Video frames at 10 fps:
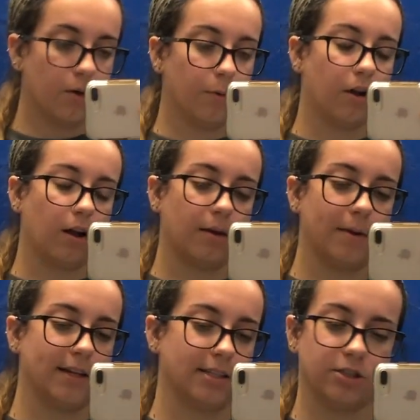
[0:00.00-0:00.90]
We're not gonna
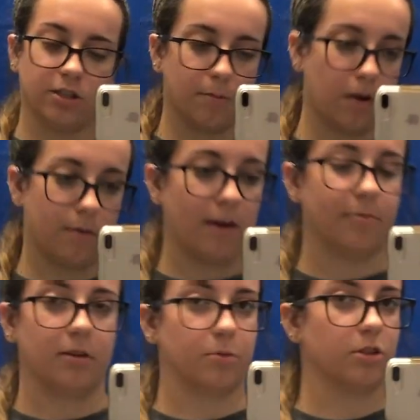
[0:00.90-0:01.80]
pay attention to the bottom half
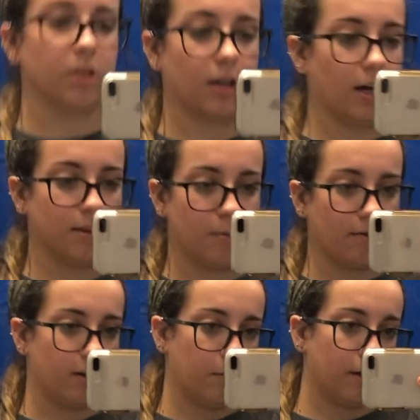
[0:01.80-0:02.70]
because we're just gonna cut them
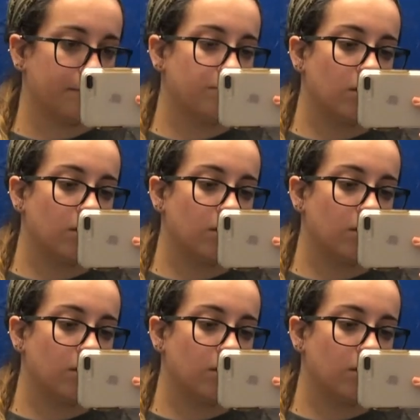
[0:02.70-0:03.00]
off anyway.